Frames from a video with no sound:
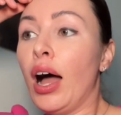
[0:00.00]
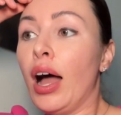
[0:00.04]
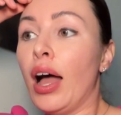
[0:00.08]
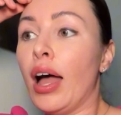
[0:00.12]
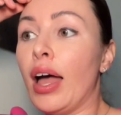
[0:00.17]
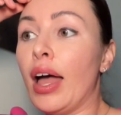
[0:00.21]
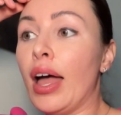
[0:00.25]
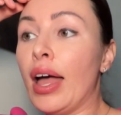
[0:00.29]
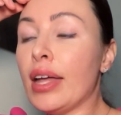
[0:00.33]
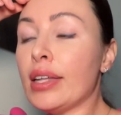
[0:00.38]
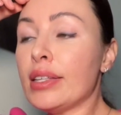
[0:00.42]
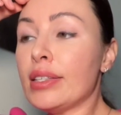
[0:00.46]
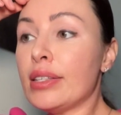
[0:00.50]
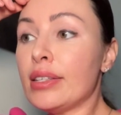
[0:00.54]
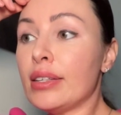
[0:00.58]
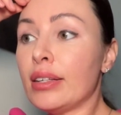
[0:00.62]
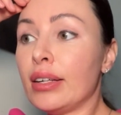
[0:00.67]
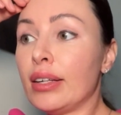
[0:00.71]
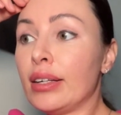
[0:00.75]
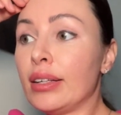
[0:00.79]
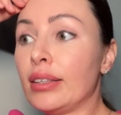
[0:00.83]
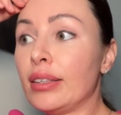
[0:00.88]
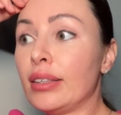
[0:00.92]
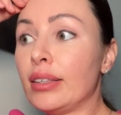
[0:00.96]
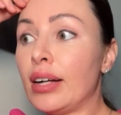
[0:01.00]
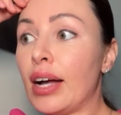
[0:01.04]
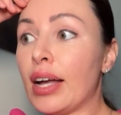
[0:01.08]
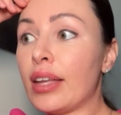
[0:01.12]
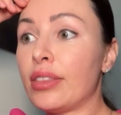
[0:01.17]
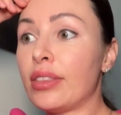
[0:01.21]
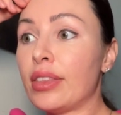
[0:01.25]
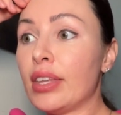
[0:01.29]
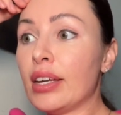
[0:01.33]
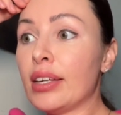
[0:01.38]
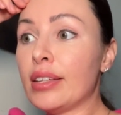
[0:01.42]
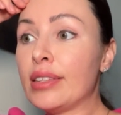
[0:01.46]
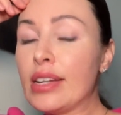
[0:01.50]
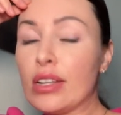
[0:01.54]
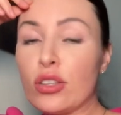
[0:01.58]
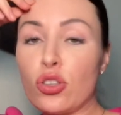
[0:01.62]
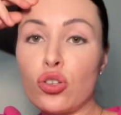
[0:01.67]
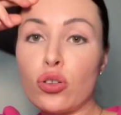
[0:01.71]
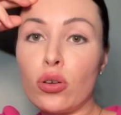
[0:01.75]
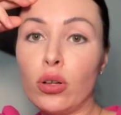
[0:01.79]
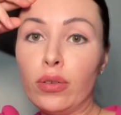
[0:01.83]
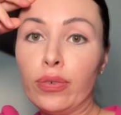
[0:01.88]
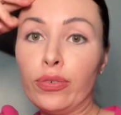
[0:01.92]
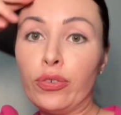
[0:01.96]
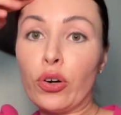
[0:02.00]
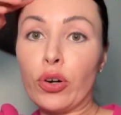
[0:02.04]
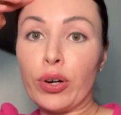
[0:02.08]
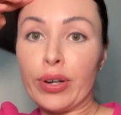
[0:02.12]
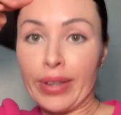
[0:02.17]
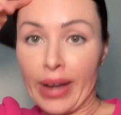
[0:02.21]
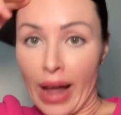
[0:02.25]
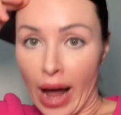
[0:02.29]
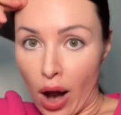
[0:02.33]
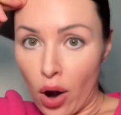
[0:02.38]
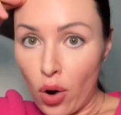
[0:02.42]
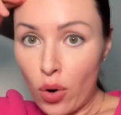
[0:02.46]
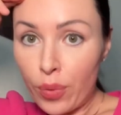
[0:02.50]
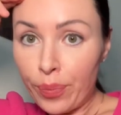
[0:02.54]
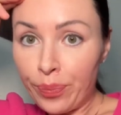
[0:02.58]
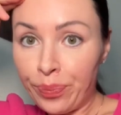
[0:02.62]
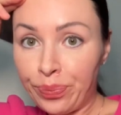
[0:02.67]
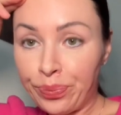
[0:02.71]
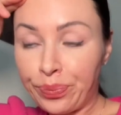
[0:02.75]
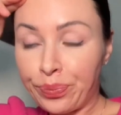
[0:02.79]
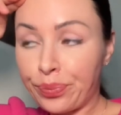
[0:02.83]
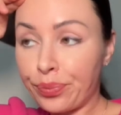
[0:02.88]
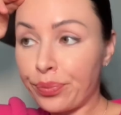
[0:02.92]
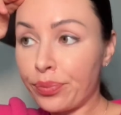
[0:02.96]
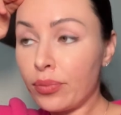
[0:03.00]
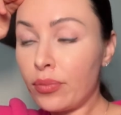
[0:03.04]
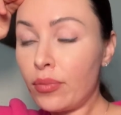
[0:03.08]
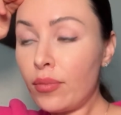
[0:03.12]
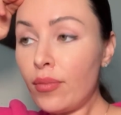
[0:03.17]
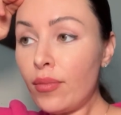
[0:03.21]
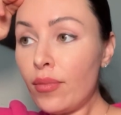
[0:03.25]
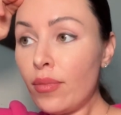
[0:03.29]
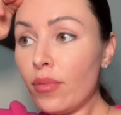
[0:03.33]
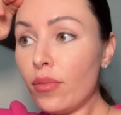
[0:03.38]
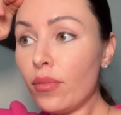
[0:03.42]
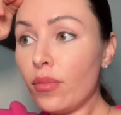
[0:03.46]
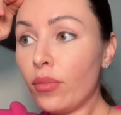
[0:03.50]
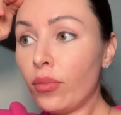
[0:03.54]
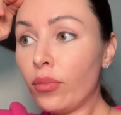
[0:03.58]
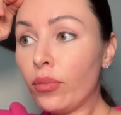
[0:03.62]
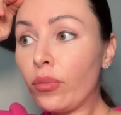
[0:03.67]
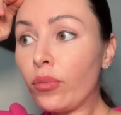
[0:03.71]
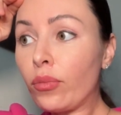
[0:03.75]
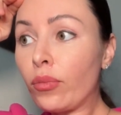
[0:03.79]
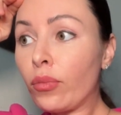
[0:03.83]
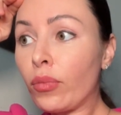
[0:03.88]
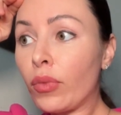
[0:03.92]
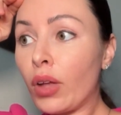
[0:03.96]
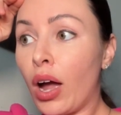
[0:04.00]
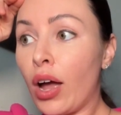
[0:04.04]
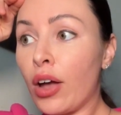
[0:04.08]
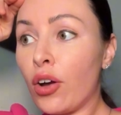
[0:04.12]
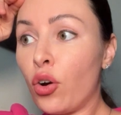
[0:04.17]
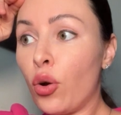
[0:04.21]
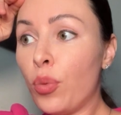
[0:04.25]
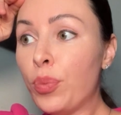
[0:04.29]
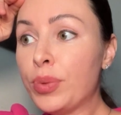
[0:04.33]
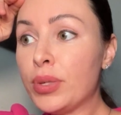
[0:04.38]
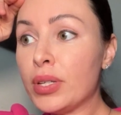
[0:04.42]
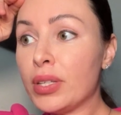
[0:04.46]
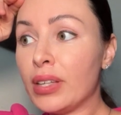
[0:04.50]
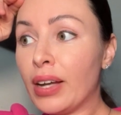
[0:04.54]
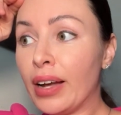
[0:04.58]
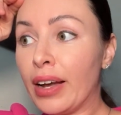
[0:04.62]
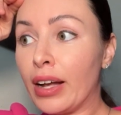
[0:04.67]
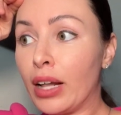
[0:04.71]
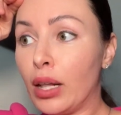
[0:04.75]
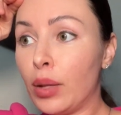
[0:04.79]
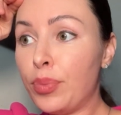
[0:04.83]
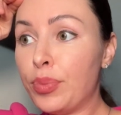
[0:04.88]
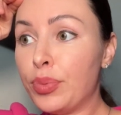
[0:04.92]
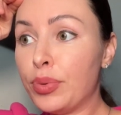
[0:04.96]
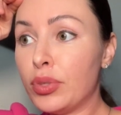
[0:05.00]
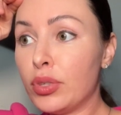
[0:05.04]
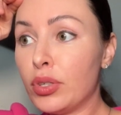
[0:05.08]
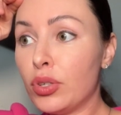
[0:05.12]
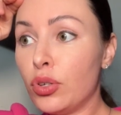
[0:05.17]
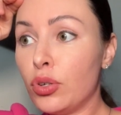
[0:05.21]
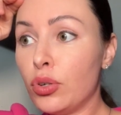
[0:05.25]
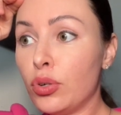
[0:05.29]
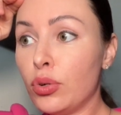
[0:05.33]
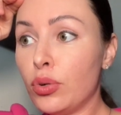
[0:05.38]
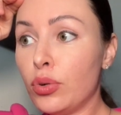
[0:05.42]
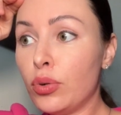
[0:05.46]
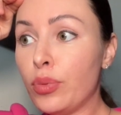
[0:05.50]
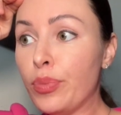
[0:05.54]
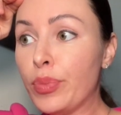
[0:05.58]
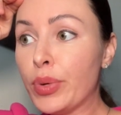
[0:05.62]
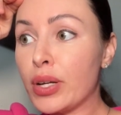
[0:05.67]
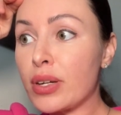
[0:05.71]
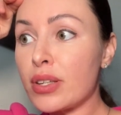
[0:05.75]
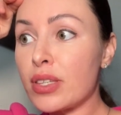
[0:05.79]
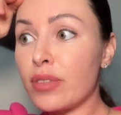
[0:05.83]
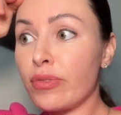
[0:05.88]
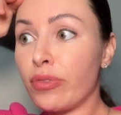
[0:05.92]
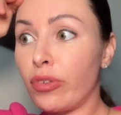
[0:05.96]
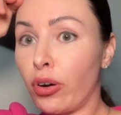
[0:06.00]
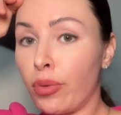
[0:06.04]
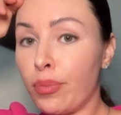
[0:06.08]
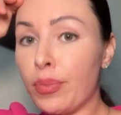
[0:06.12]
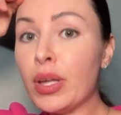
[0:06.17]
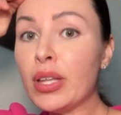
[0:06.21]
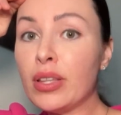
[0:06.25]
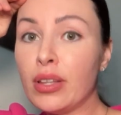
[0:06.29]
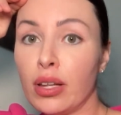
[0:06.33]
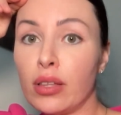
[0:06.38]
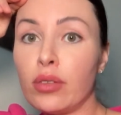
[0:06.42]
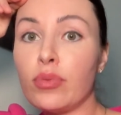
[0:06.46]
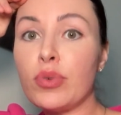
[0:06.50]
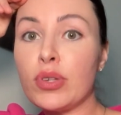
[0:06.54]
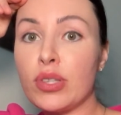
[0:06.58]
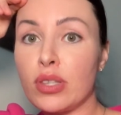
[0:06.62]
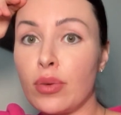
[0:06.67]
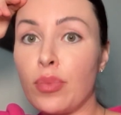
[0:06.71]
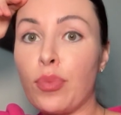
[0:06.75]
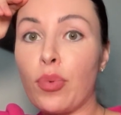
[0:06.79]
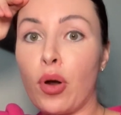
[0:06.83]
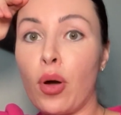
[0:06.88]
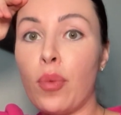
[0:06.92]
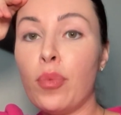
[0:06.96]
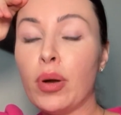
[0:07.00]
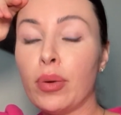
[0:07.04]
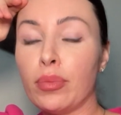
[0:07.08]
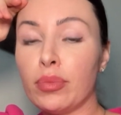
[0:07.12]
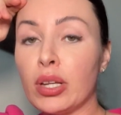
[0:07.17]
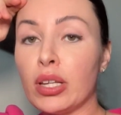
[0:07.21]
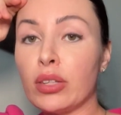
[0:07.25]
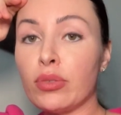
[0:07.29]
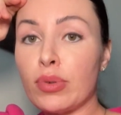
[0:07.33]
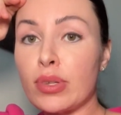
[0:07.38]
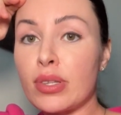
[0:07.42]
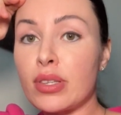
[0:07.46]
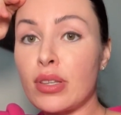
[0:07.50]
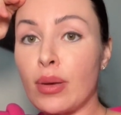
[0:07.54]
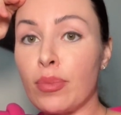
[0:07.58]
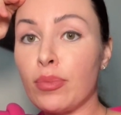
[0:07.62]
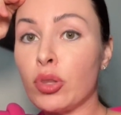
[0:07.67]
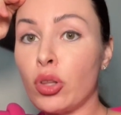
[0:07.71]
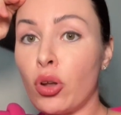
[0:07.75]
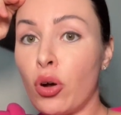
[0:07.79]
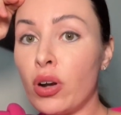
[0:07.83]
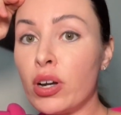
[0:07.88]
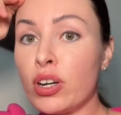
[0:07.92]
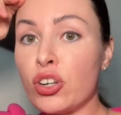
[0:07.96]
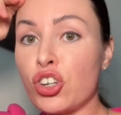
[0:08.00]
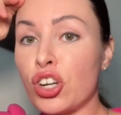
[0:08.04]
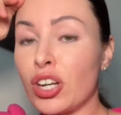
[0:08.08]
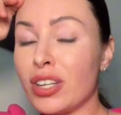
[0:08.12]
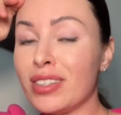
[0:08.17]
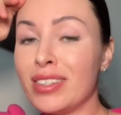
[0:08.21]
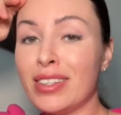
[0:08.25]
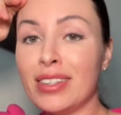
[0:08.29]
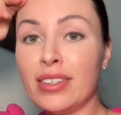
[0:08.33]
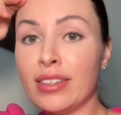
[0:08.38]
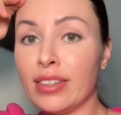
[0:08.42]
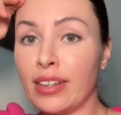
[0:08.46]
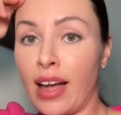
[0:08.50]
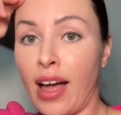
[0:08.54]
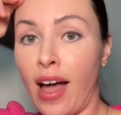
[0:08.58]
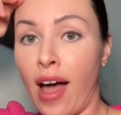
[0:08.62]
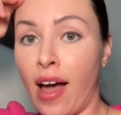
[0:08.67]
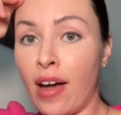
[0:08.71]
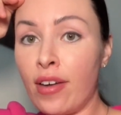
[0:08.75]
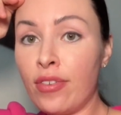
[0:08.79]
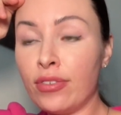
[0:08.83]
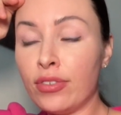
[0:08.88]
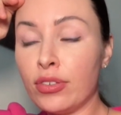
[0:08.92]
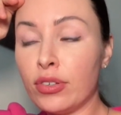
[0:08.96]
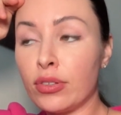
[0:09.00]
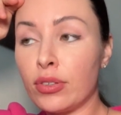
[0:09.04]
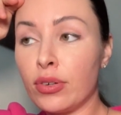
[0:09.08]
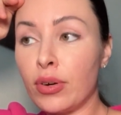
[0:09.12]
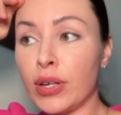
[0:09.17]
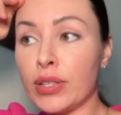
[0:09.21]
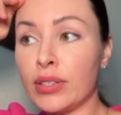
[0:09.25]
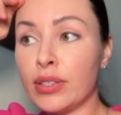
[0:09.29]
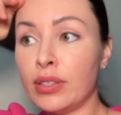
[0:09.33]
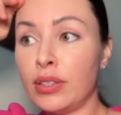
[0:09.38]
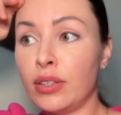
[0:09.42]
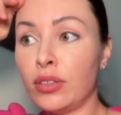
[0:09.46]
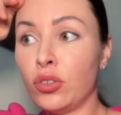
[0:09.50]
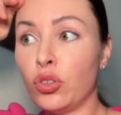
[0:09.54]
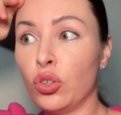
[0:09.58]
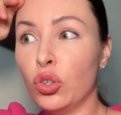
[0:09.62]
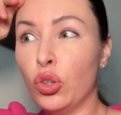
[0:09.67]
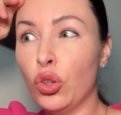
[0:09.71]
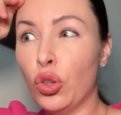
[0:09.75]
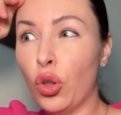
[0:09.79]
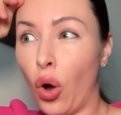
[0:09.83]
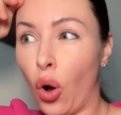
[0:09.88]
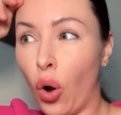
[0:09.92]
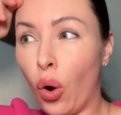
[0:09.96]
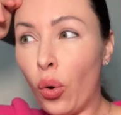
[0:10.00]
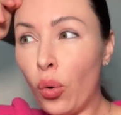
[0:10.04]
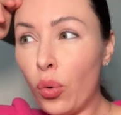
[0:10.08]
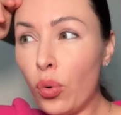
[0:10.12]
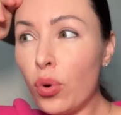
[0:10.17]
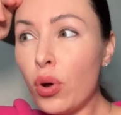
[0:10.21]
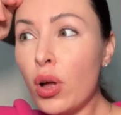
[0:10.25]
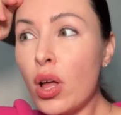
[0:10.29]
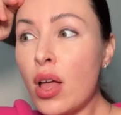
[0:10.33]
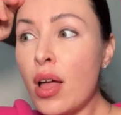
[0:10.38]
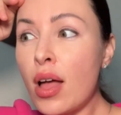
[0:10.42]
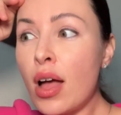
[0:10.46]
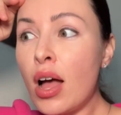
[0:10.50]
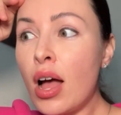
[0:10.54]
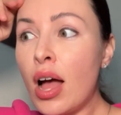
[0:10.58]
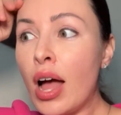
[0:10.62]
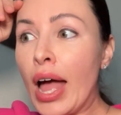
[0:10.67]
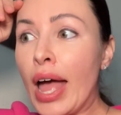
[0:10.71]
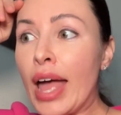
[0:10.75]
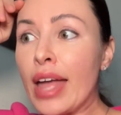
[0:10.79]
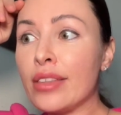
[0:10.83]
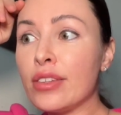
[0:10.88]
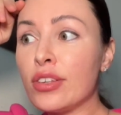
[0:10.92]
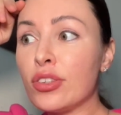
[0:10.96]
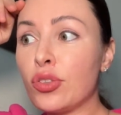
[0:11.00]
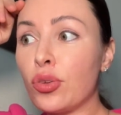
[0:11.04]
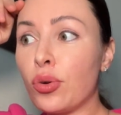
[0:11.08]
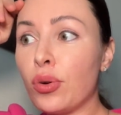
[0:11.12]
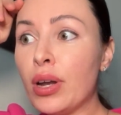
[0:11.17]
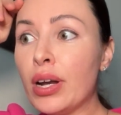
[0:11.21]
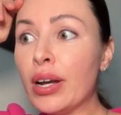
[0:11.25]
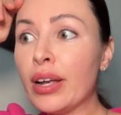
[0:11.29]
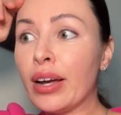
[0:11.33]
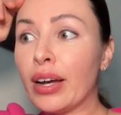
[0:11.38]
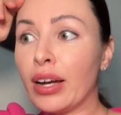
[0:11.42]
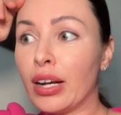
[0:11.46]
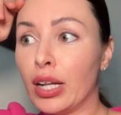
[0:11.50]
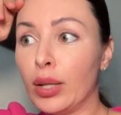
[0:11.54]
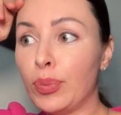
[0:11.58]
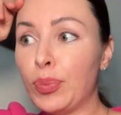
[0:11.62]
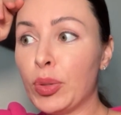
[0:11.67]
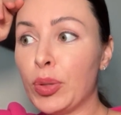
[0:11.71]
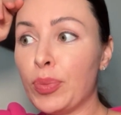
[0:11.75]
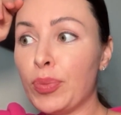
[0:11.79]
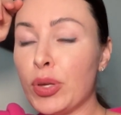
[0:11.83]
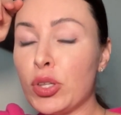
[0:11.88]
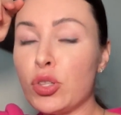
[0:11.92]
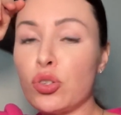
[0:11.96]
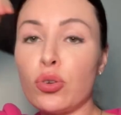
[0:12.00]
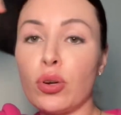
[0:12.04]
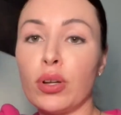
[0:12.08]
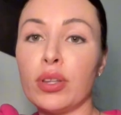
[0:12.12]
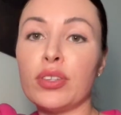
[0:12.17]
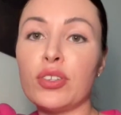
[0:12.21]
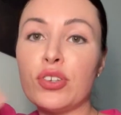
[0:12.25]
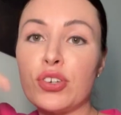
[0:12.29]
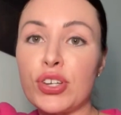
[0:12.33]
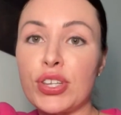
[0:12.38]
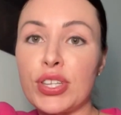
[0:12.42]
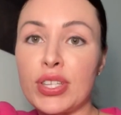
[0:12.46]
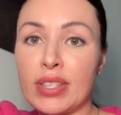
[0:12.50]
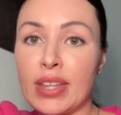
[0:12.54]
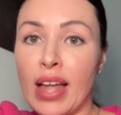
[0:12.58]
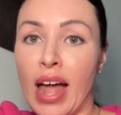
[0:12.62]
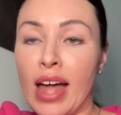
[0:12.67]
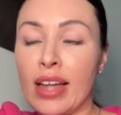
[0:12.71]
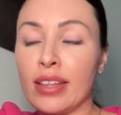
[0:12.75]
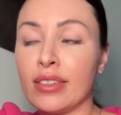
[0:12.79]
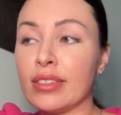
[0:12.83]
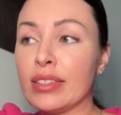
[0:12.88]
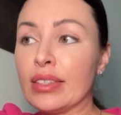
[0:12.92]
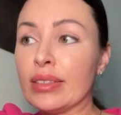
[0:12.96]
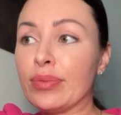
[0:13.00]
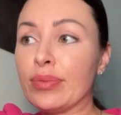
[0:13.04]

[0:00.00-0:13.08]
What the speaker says: And I think that's all for now. I hope it helped you, because for me that was a problem. That was some knowledge I didn't have, I didn't know. And it really helped me to understand